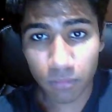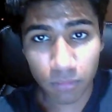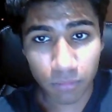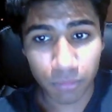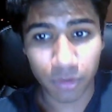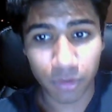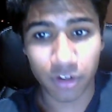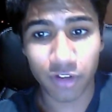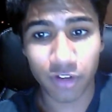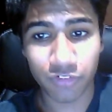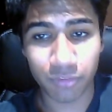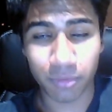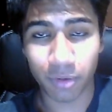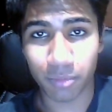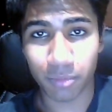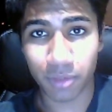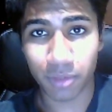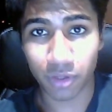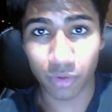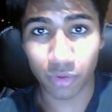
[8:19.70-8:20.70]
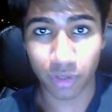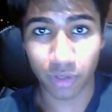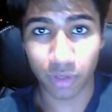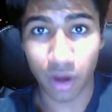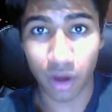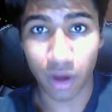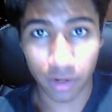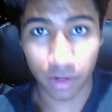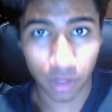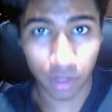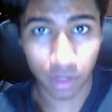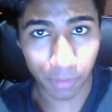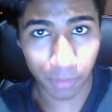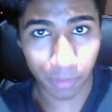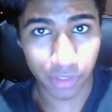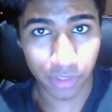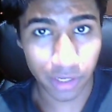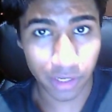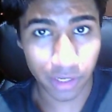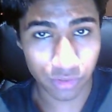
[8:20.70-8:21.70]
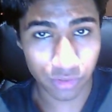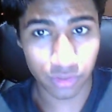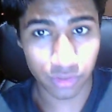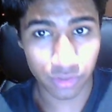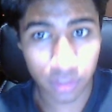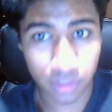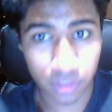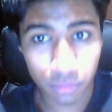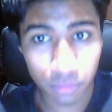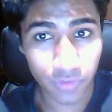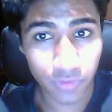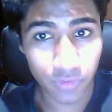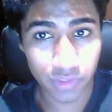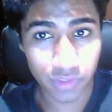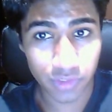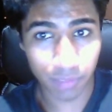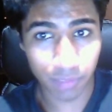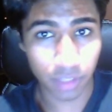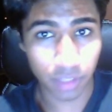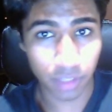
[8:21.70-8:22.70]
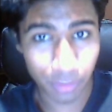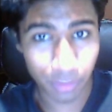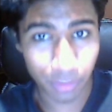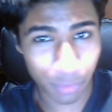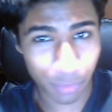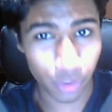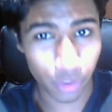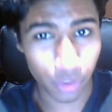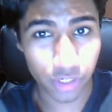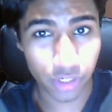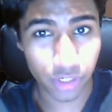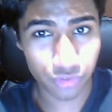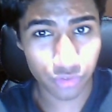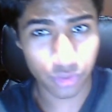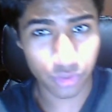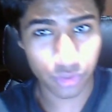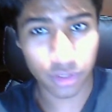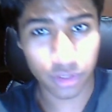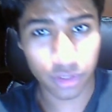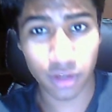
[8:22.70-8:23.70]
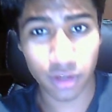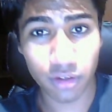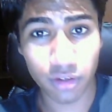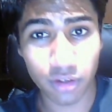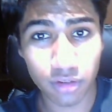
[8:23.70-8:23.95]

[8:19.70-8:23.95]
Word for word: But enough about me going on and on about dinosaurs, let's move on to something a little bit more interesting.